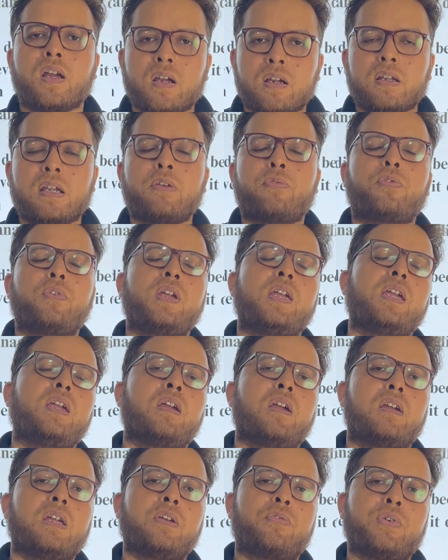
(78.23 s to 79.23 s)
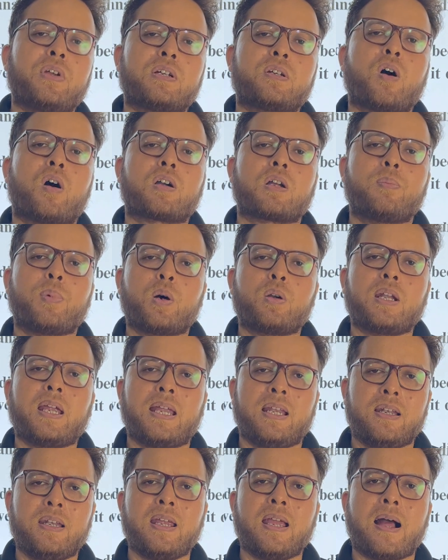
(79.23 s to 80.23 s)
if we talk about
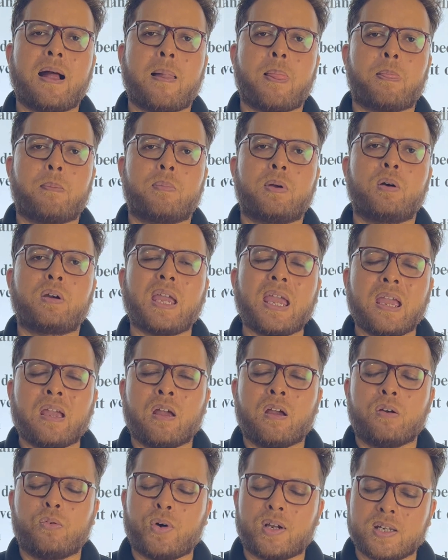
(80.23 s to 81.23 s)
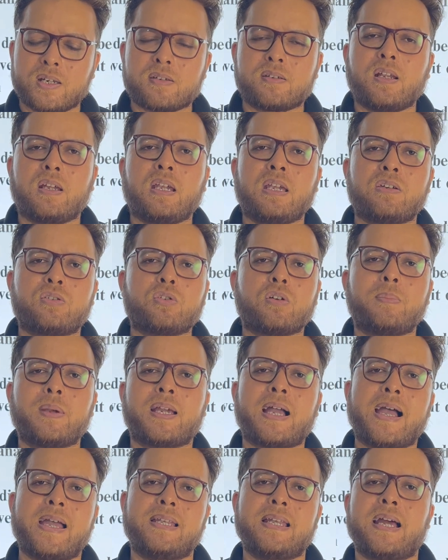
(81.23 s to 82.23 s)
India, okay, what is the issue being
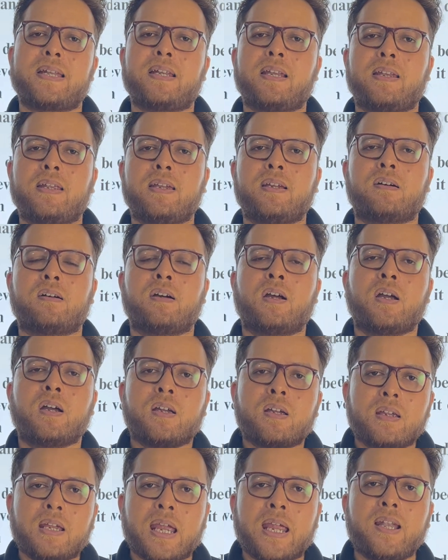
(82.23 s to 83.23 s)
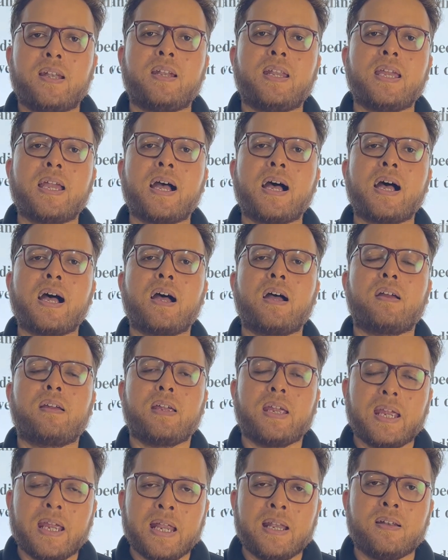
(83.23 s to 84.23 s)
highlighted here? India
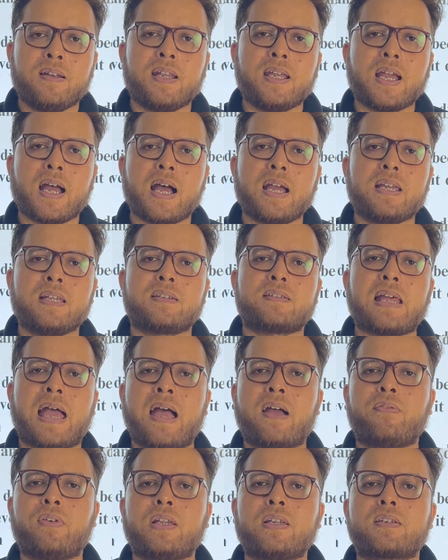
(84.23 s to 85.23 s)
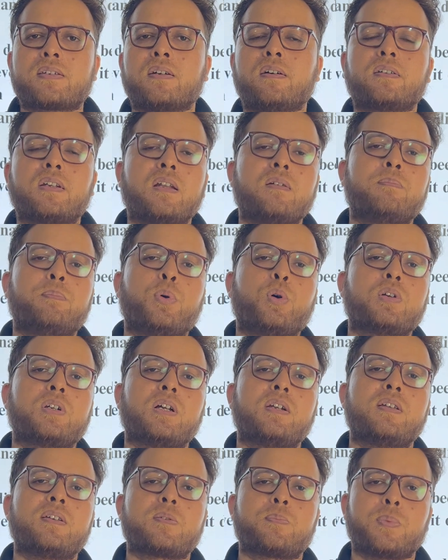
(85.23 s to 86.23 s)
is having certain border
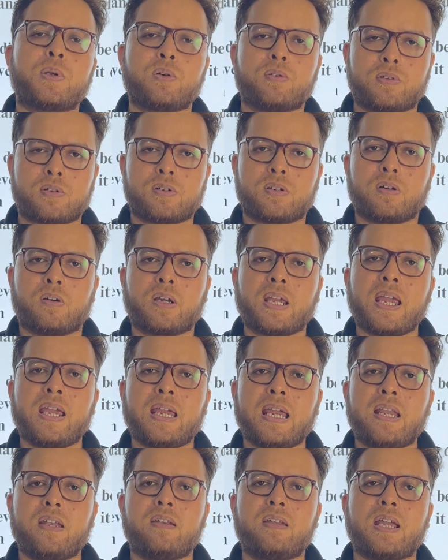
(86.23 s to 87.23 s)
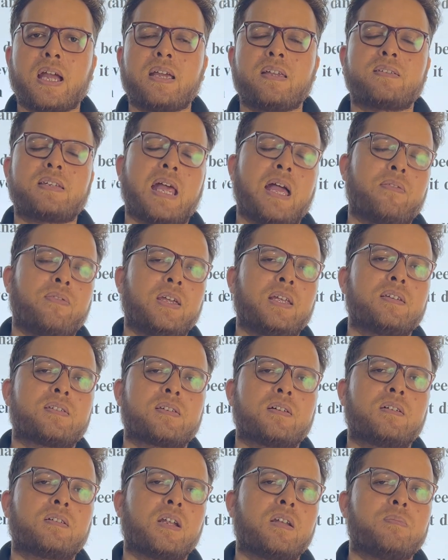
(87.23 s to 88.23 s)
disputes. Okay, India is having
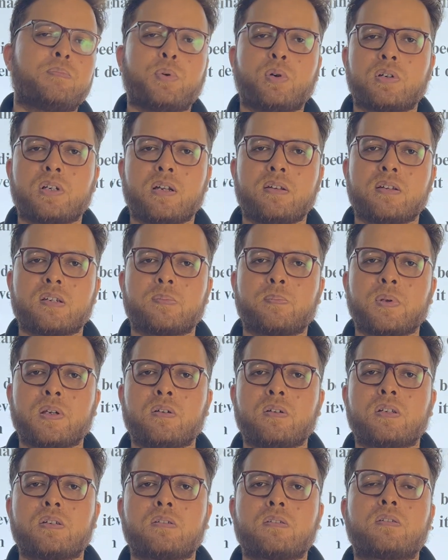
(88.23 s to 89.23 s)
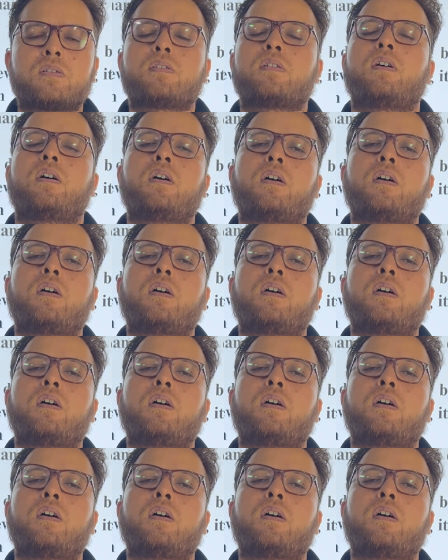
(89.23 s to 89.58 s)
certain border disputes